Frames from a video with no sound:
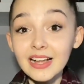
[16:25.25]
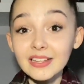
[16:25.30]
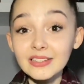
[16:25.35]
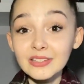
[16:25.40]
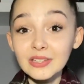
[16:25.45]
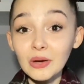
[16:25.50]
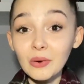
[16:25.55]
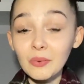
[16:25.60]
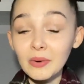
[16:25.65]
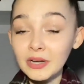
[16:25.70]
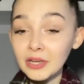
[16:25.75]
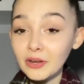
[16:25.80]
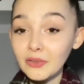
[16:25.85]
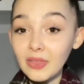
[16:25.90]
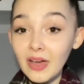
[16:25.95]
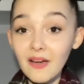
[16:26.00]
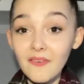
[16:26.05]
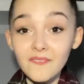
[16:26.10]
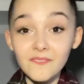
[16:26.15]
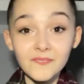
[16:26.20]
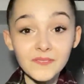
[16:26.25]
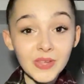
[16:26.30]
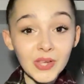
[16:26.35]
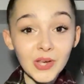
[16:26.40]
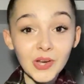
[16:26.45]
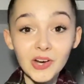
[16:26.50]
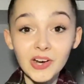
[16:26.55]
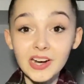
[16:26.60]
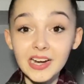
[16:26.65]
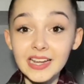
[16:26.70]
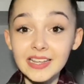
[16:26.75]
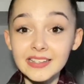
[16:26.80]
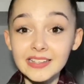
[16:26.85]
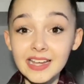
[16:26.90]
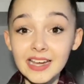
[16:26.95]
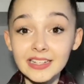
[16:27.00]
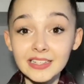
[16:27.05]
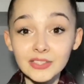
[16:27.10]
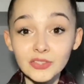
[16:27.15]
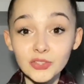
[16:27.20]
So when you're that fear is
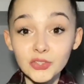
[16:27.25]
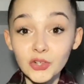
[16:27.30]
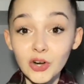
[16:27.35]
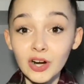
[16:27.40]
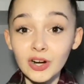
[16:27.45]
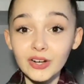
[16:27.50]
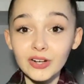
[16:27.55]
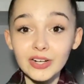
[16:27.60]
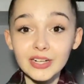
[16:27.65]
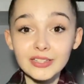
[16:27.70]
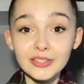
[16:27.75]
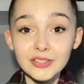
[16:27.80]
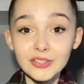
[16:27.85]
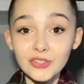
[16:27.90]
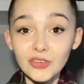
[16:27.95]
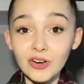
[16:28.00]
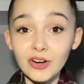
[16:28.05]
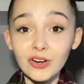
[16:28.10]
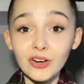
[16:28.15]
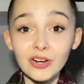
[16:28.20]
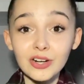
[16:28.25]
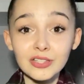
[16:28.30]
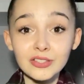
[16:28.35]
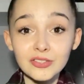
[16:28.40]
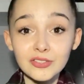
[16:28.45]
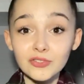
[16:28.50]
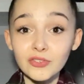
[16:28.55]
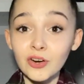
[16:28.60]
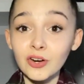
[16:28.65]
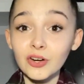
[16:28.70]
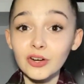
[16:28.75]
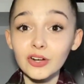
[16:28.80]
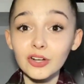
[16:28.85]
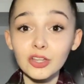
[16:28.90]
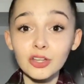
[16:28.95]
getting stronger and stronger and stronger,